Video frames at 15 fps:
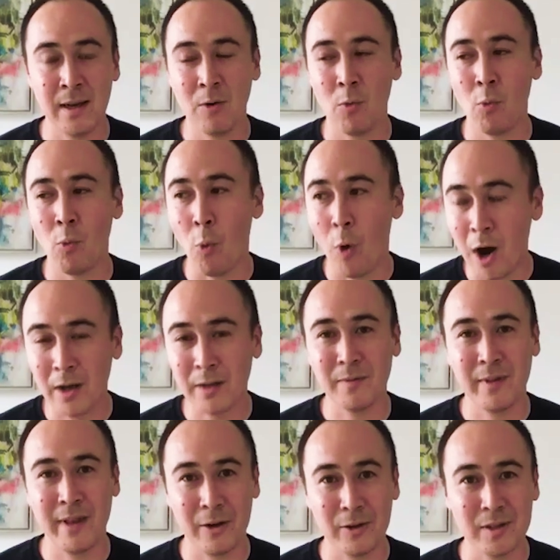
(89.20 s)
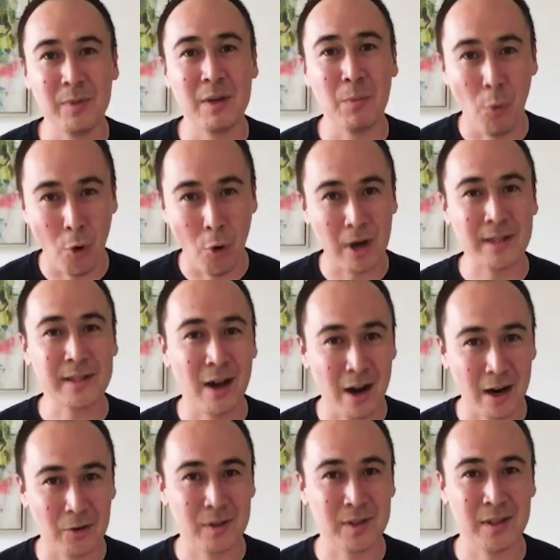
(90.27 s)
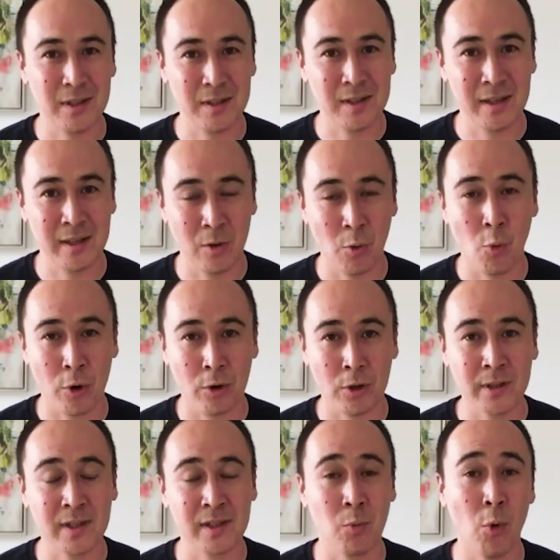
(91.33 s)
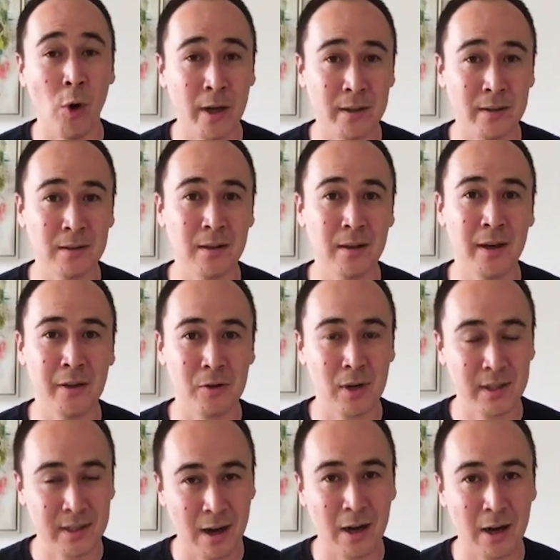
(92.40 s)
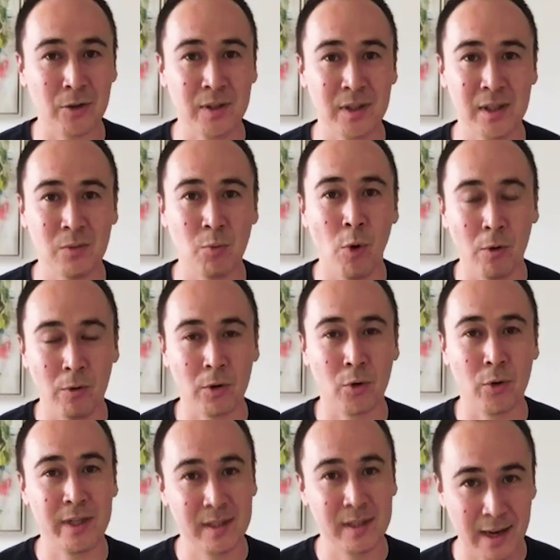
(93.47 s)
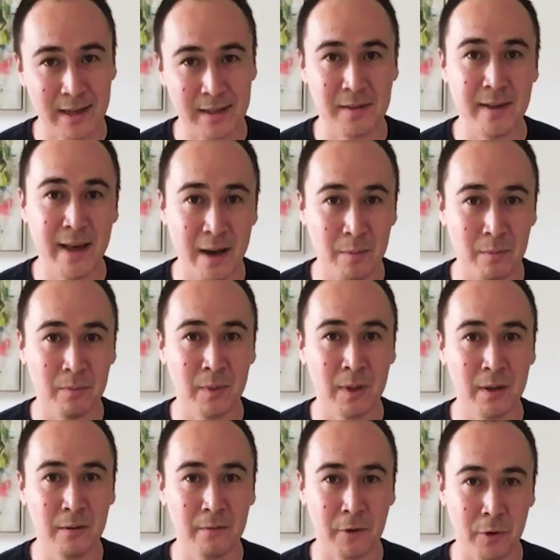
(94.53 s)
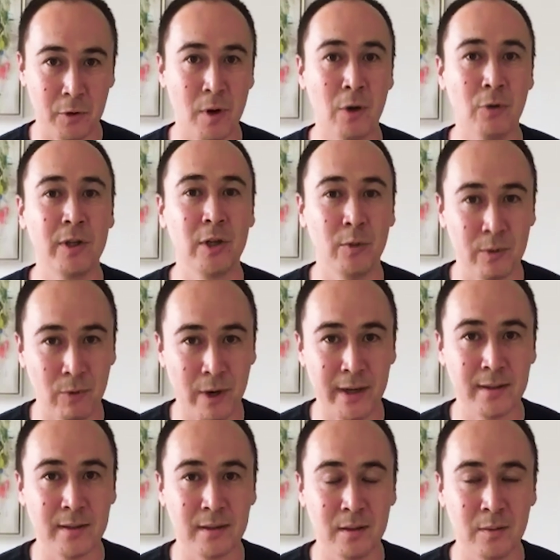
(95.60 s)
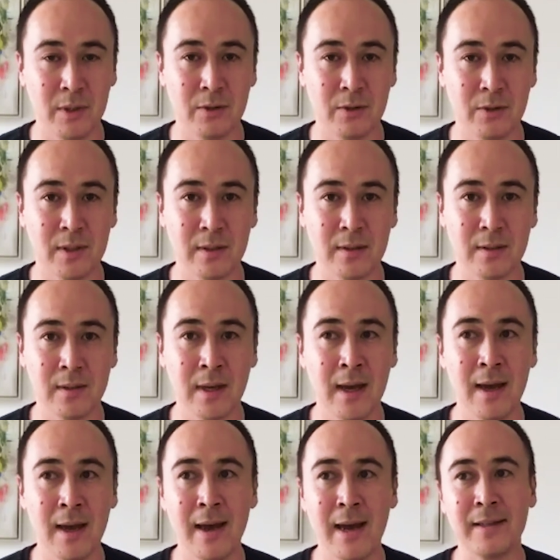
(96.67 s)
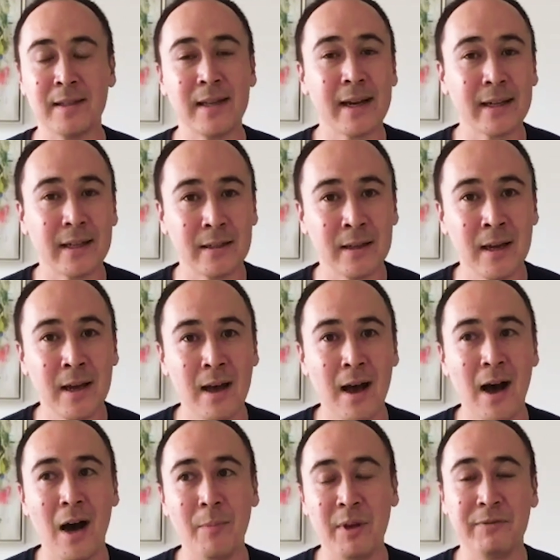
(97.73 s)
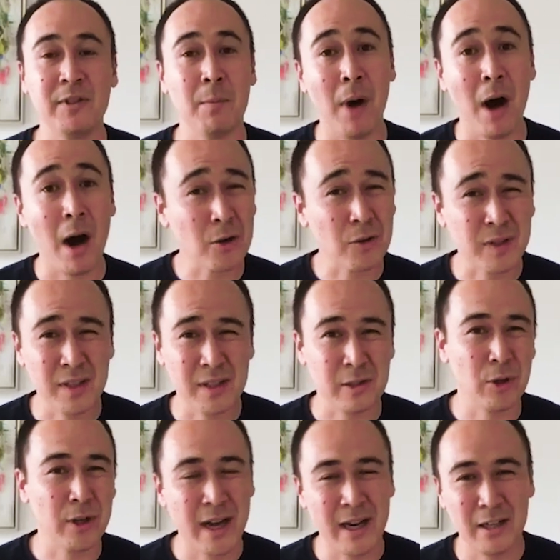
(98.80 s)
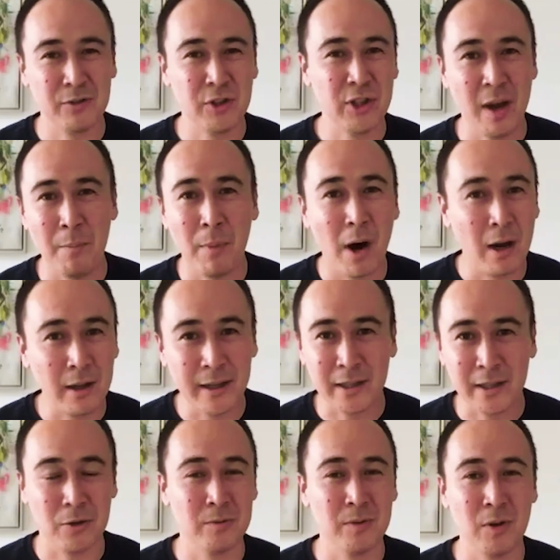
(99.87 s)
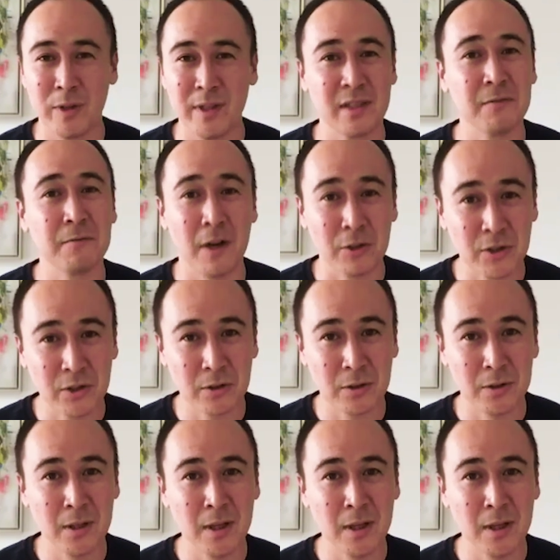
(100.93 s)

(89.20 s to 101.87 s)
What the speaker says: want there to be more autocracies in the world because, one, other autocracies won't criticize them for their own human rights abuses. And second, if democracies look kind of shambolic or dysfunctional,